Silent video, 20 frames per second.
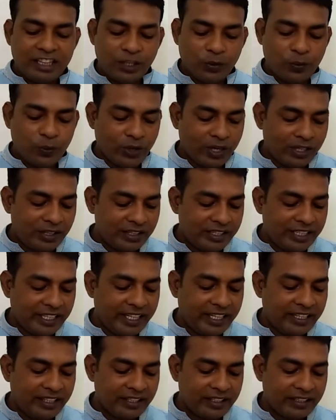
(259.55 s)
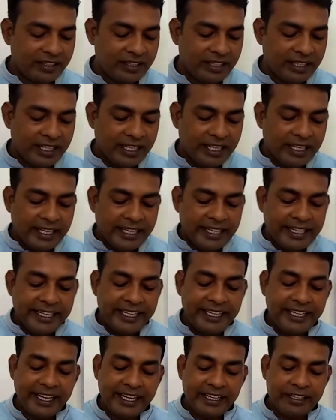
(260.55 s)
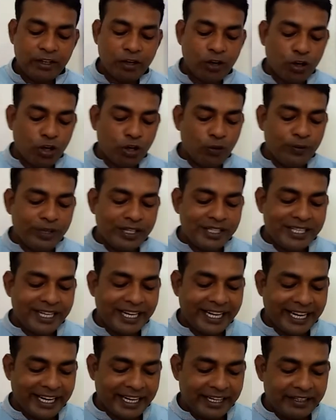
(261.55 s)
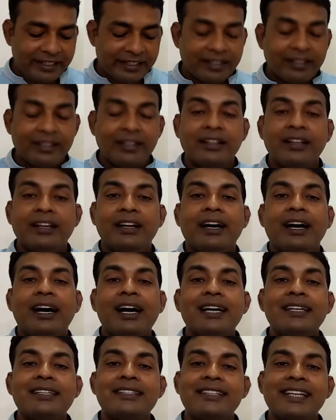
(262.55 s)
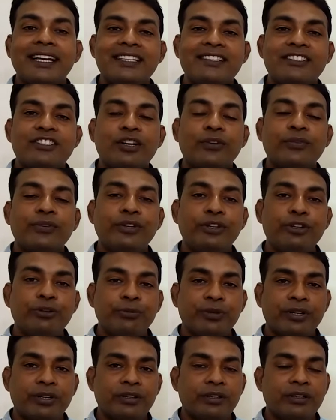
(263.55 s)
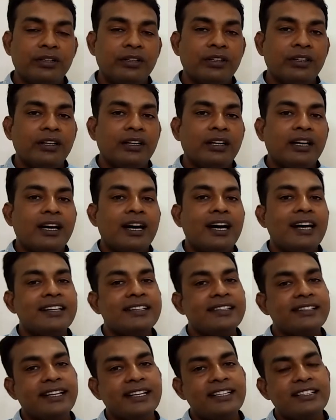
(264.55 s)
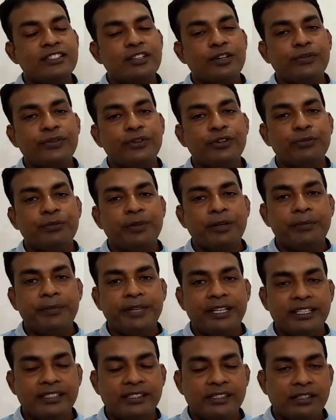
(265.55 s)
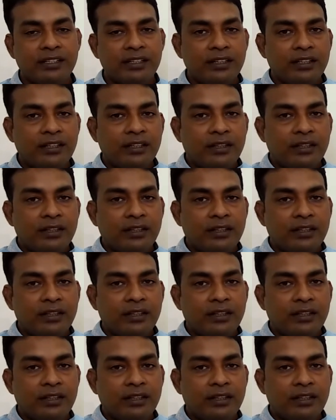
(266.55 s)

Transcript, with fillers: The one thing he had always had, a sense of humor. A sense of humor means